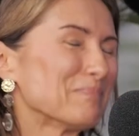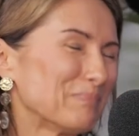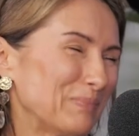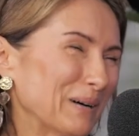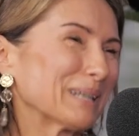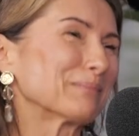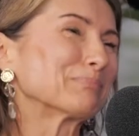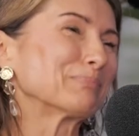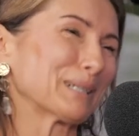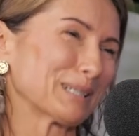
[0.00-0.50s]

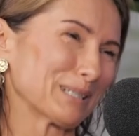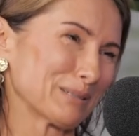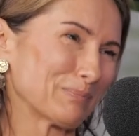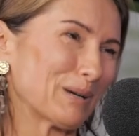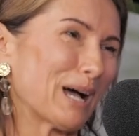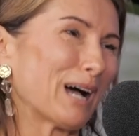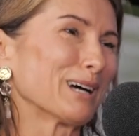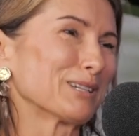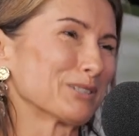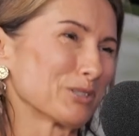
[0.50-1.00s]
but
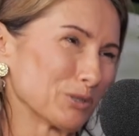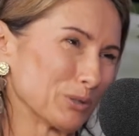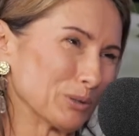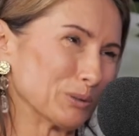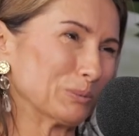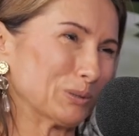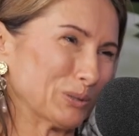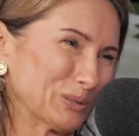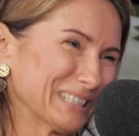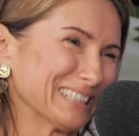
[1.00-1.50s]

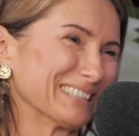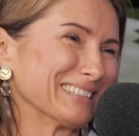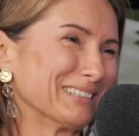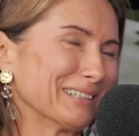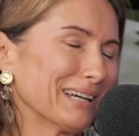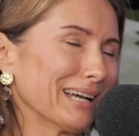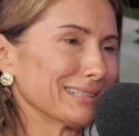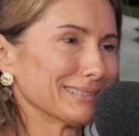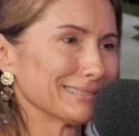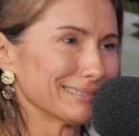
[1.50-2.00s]
doable,
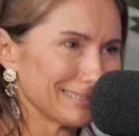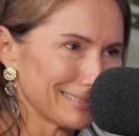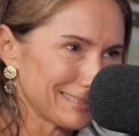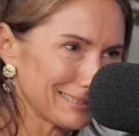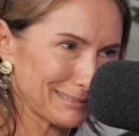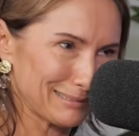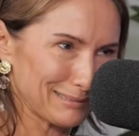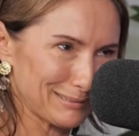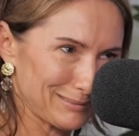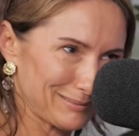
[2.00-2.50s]
and
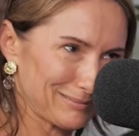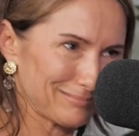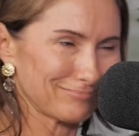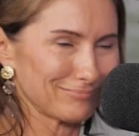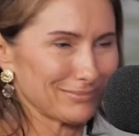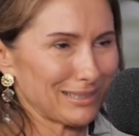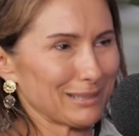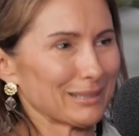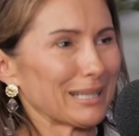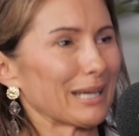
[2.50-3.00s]

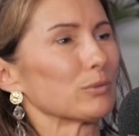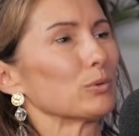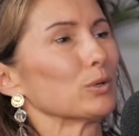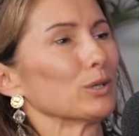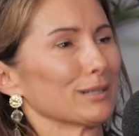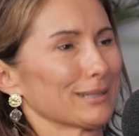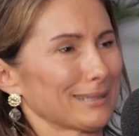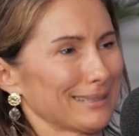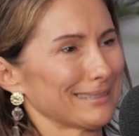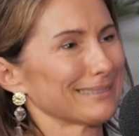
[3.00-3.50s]
they
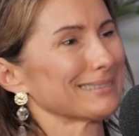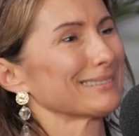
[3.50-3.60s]
work.